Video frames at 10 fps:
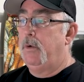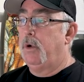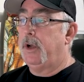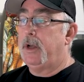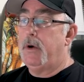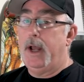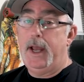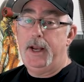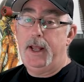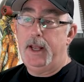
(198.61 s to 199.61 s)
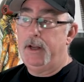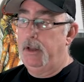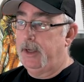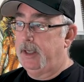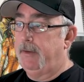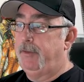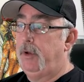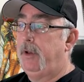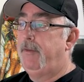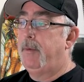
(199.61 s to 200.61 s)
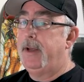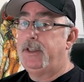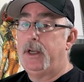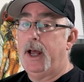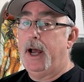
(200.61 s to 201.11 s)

We're going to go ahead and look at the fuel information.